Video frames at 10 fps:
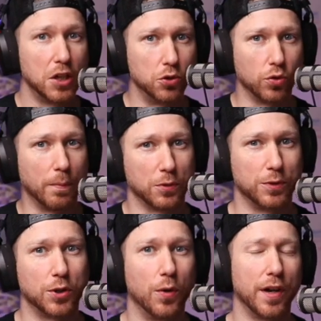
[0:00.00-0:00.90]
Drummers,
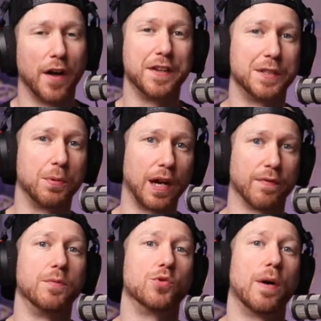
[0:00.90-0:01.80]
what's going on? This is Brandon
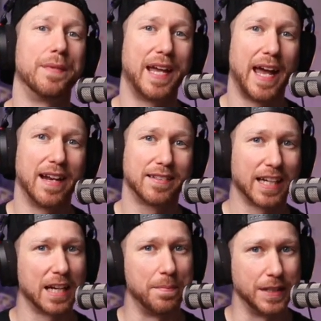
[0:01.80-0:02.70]
from Drum Mechanics.
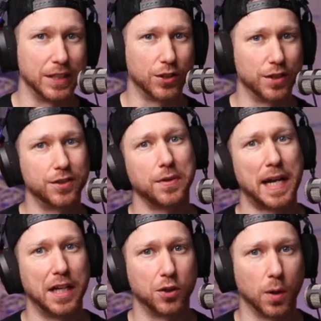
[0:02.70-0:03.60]
I got a business called
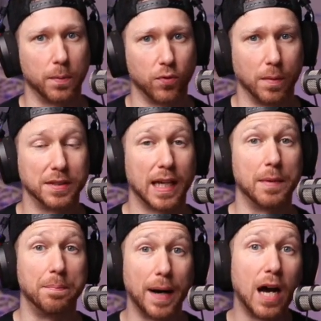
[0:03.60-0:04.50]
Strata Internal Performance, and I'm
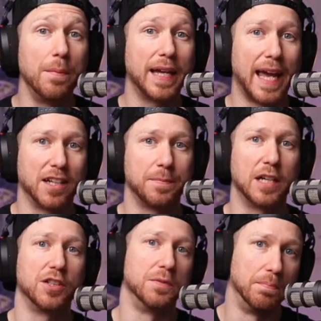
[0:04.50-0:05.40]
a biomechanics
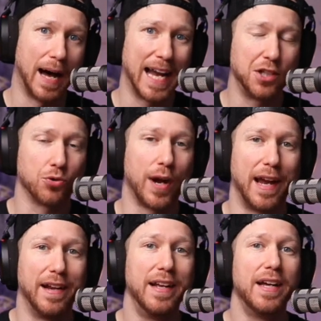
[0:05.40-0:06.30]
specialist by
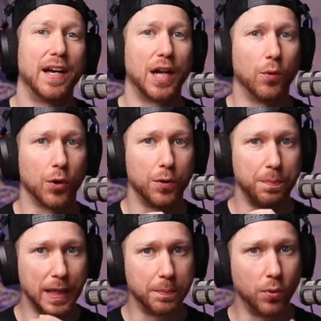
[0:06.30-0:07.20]
trade, and I work
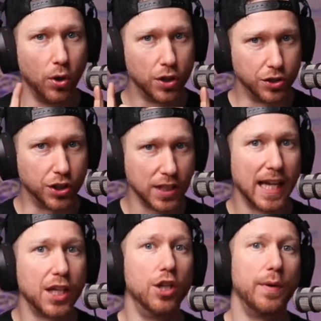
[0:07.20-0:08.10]
with people just
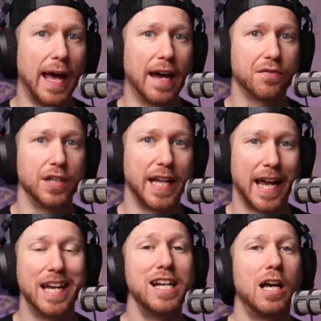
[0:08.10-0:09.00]
like you every
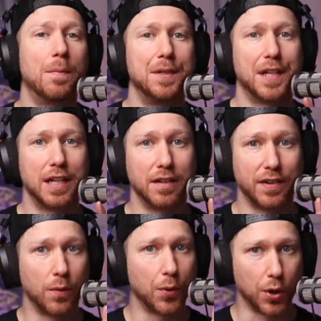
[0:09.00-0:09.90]
day, helping to
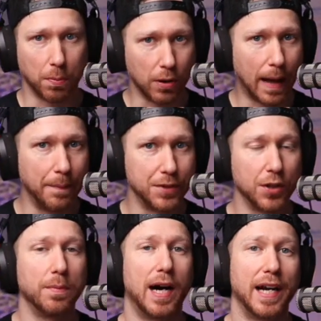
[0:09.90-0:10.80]
identify where there are problems in
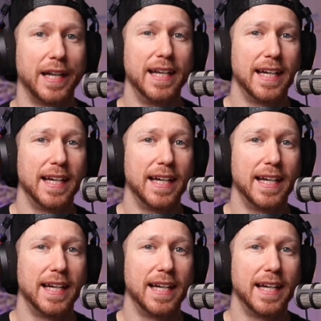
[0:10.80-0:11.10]
their body,